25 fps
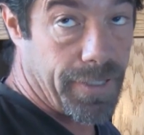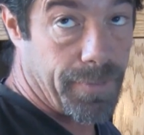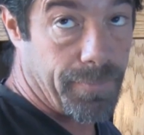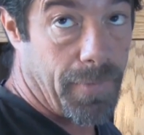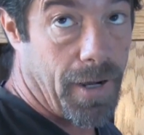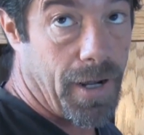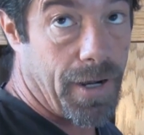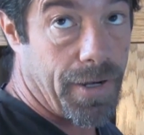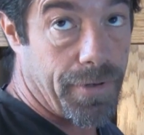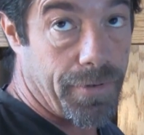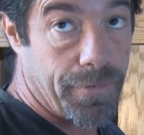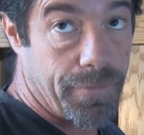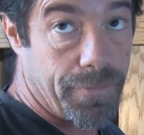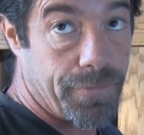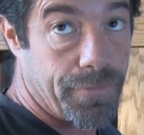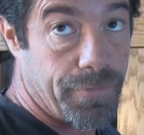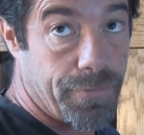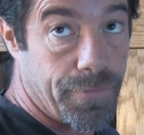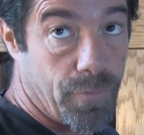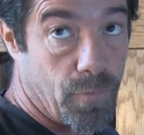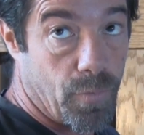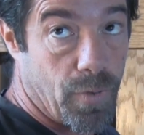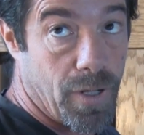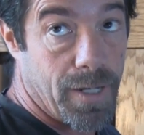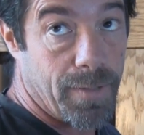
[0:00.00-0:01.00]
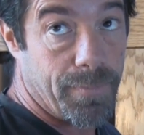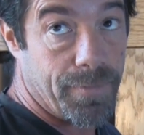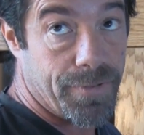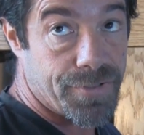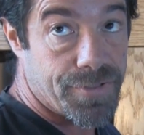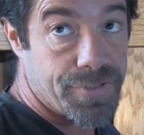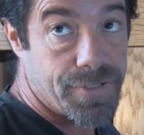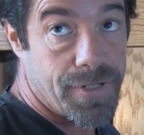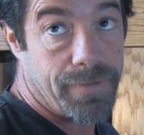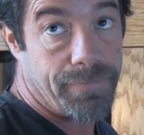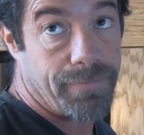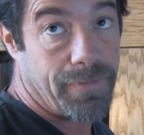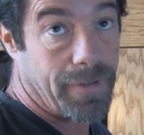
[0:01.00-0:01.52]
to monitor through the web and
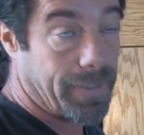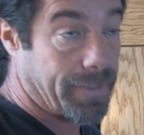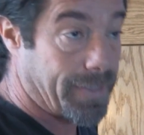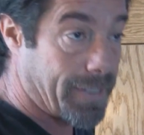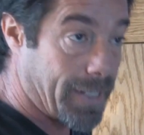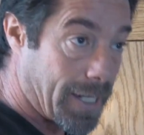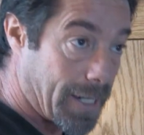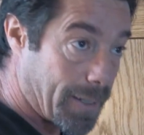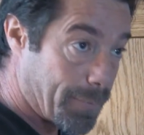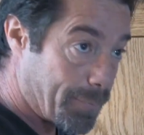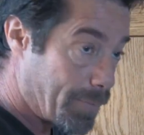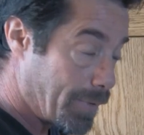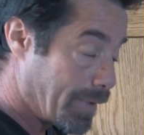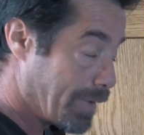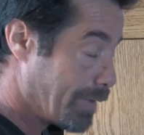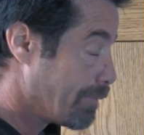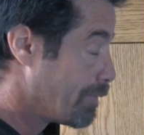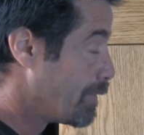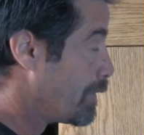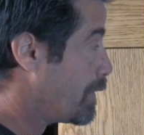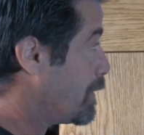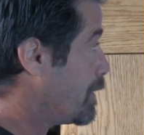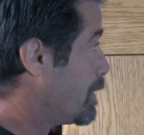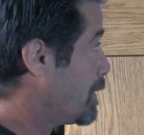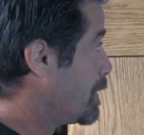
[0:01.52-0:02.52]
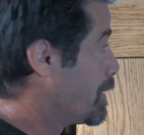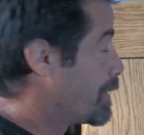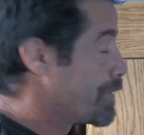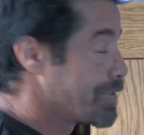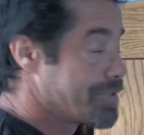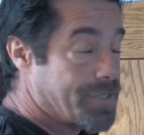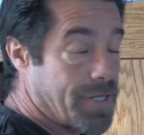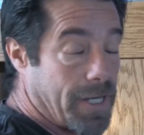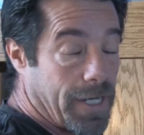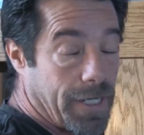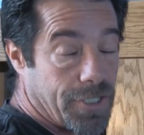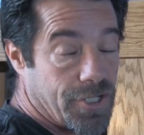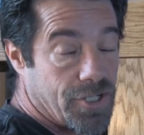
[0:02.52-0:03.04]
stuff like that. But us
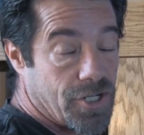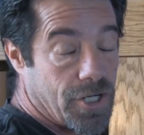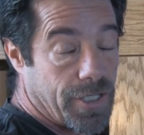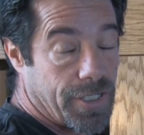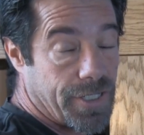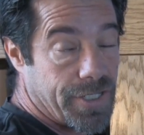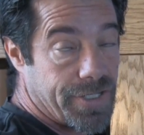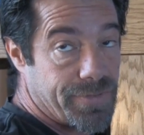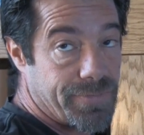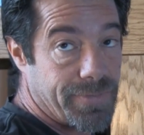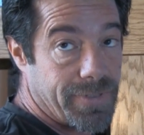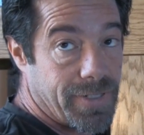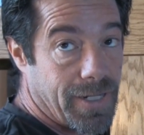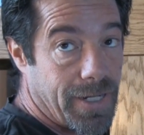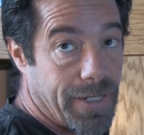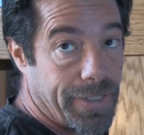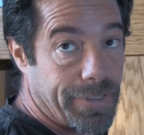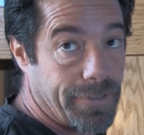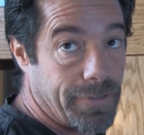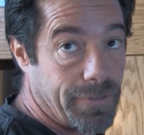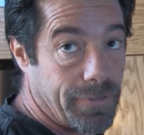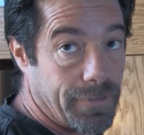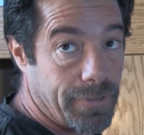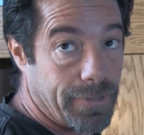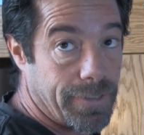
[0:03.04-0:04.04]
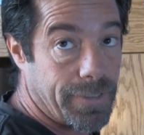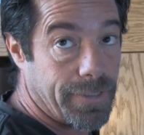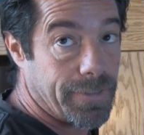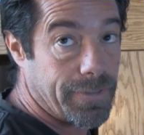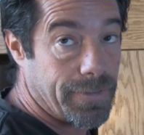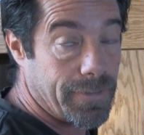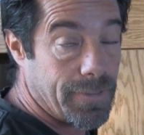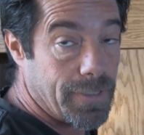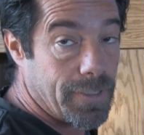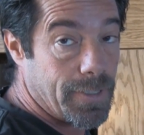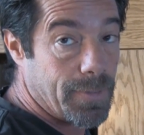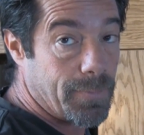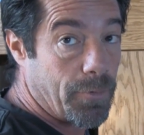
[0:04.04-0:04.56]
tank junkies, we like to look at
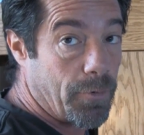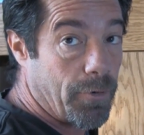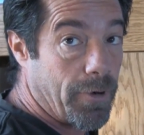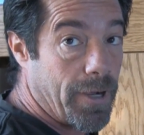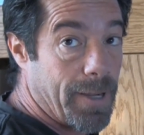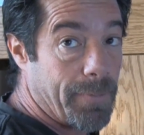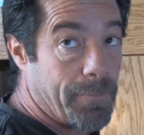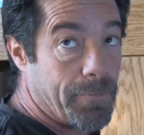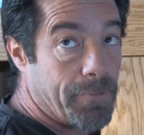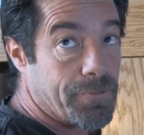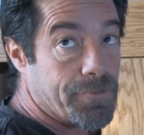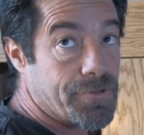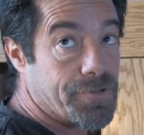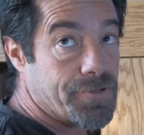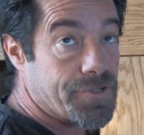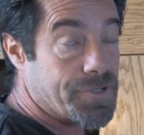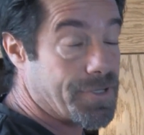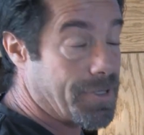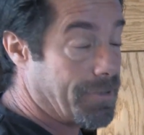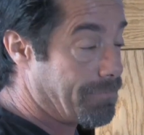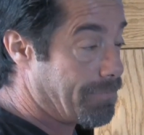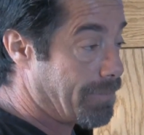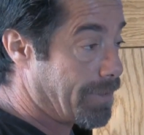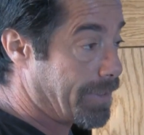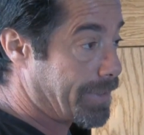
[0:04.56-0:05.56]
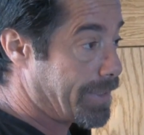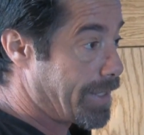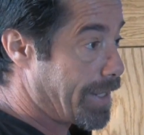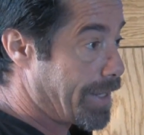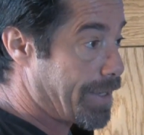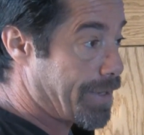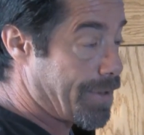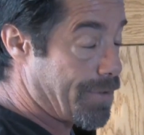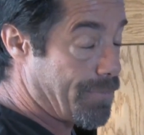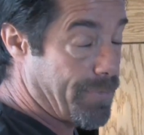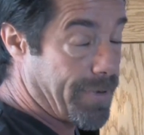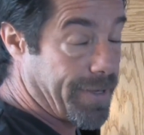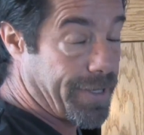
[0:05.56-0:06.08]
parameters and stuff like that
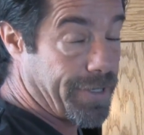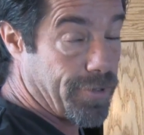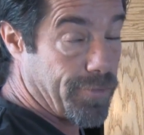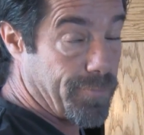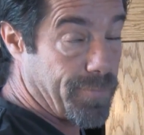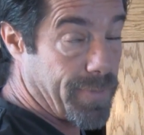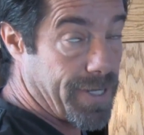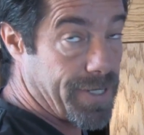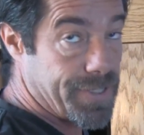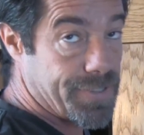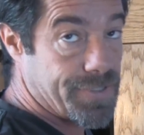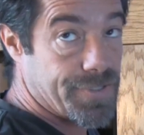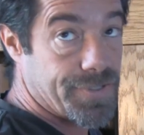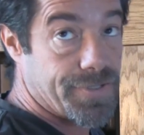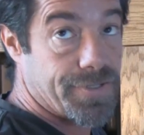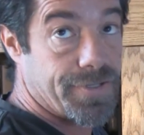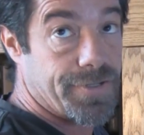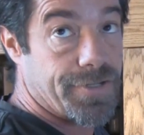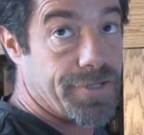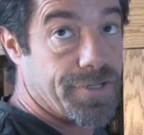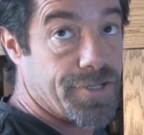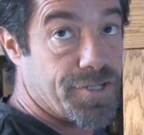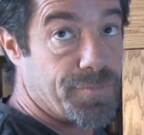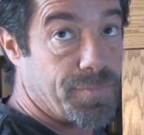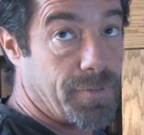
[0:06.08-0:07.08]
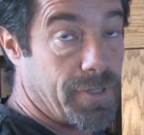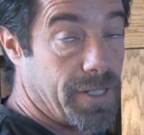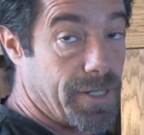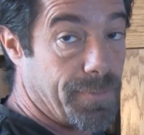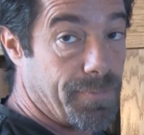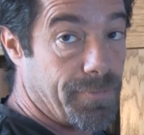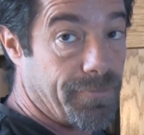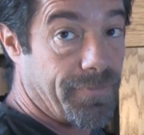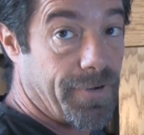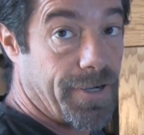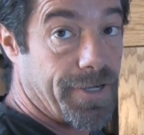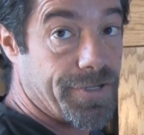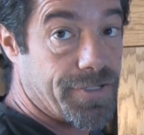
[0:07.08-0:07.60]
on a regular basis, and the display
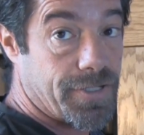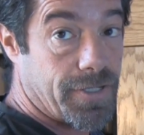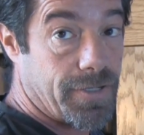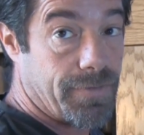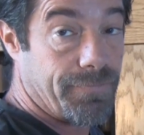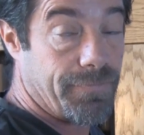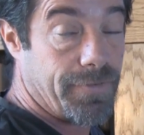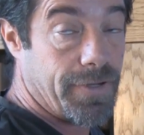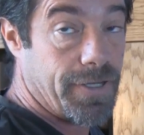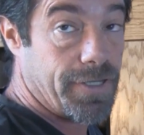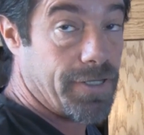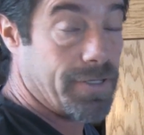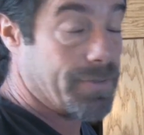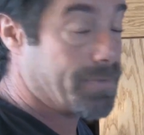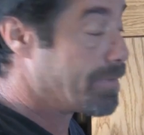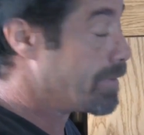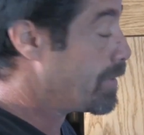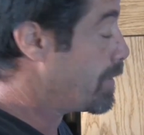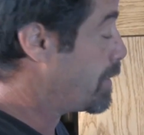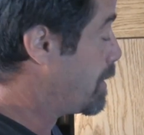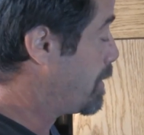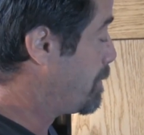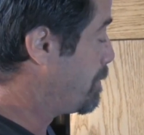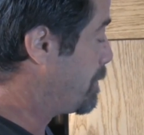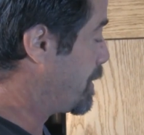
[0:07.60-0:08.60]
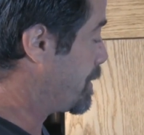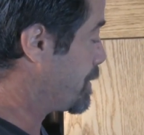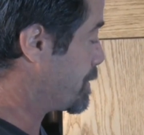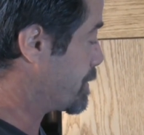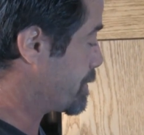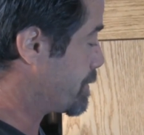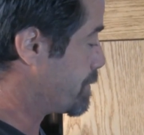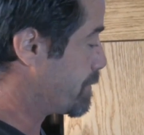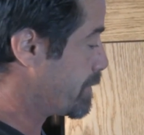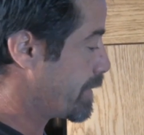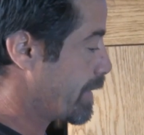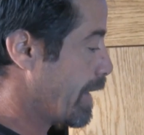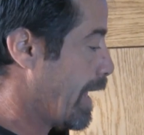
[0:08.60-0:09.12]
provides a convenient means
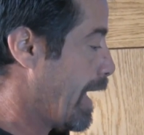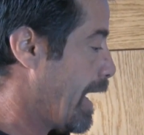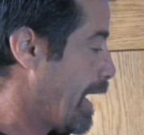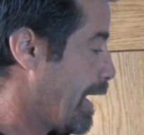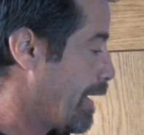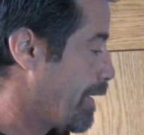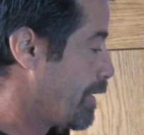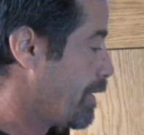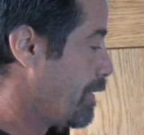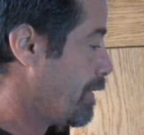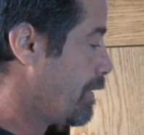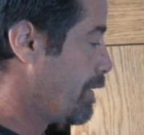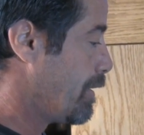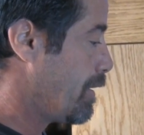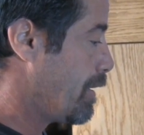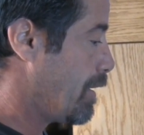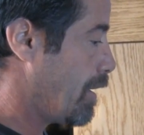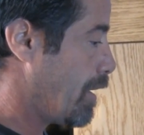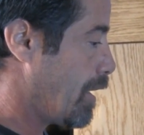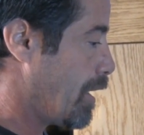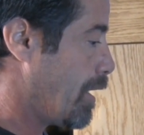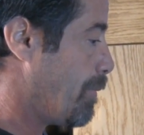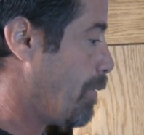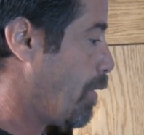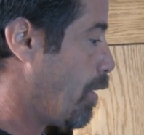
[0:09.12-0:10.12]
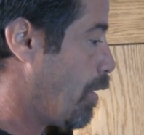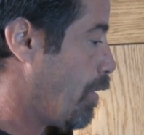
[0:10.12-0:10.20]
of doing that. Um,